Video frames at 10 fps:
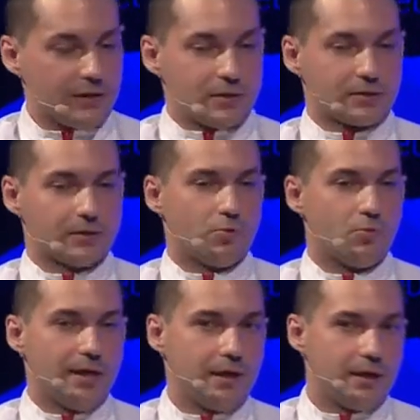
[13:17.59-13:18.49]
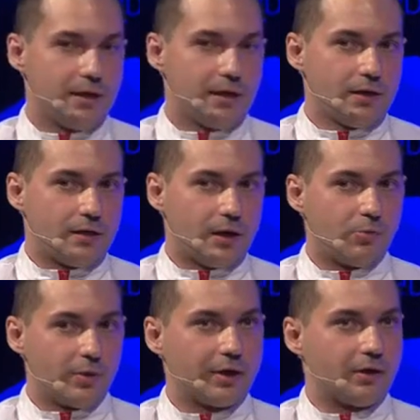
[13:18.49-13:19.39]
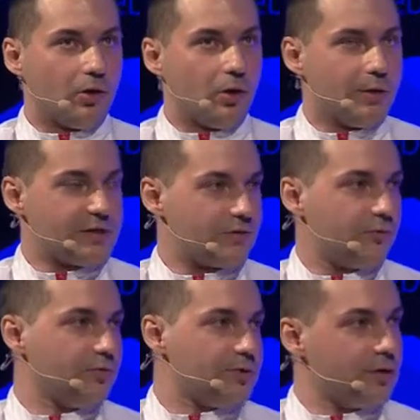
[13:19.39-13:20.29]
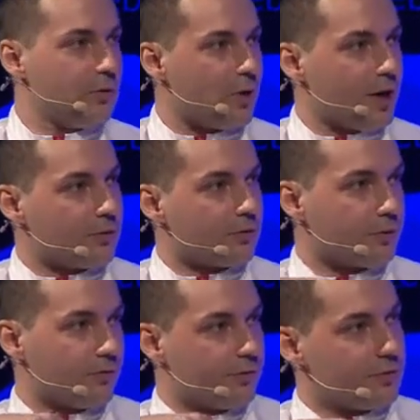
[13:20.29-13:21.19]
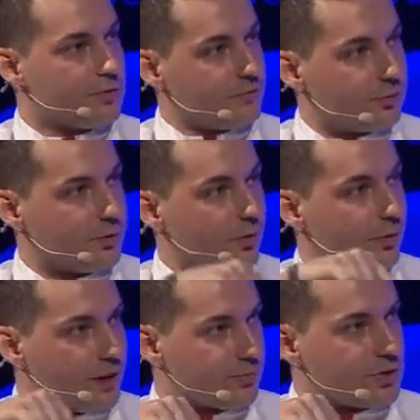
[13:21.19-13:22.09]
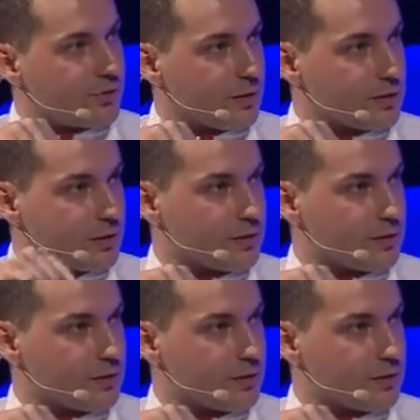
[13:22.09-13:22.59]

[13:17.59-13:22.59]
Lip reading: So we are working always through tier one or through the OEM direct,